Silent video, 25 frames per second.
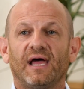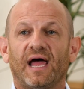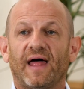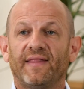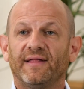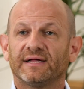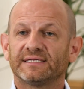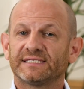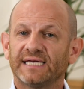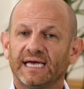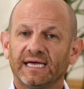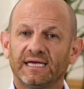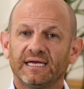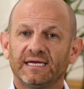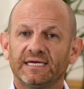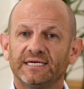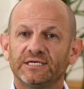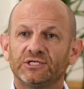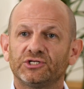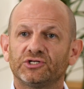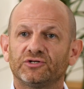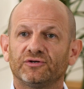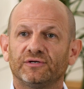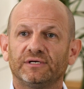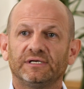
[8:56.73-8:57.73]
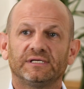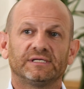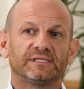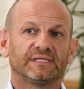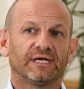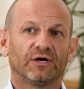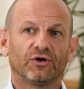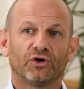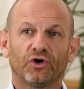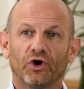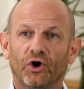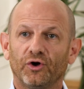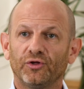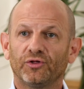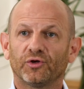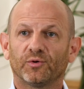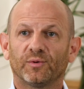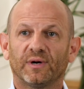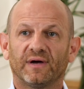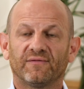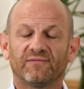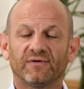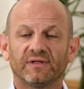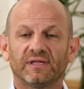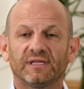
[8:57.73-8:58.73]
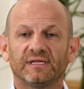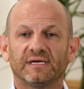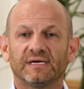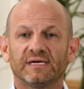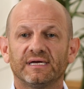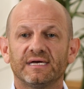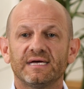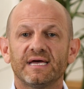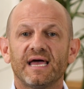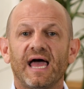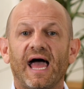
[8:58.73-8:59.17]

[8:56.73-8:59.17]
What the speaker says: and they'll take your history, they'll go through everything,